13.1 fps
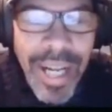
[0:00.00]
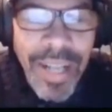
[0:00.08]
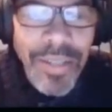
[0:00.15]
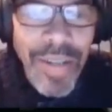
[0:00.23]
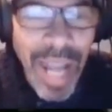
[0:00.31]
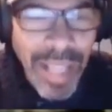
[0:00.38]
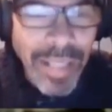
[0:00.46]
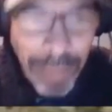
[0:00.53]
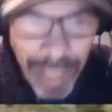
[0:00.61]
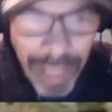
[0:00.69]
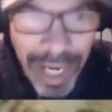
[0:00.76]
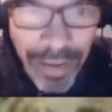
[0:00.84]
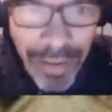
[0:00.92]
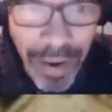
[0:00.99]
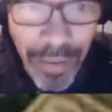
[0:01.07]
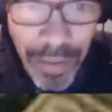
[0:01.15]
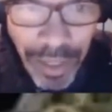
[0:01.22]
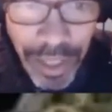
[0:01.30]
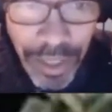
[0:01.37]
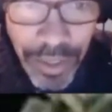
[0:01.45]
you have to believe in what
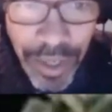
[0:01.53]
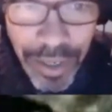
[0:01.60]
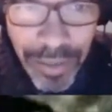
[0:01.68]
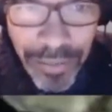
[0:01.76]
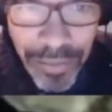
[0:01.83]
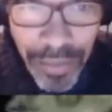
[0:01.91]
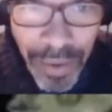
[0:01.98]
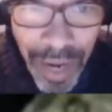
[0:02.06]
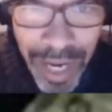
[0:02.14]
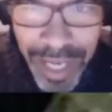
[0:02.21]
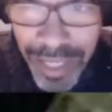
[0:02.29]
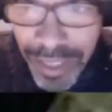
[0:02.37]
you're doing, right?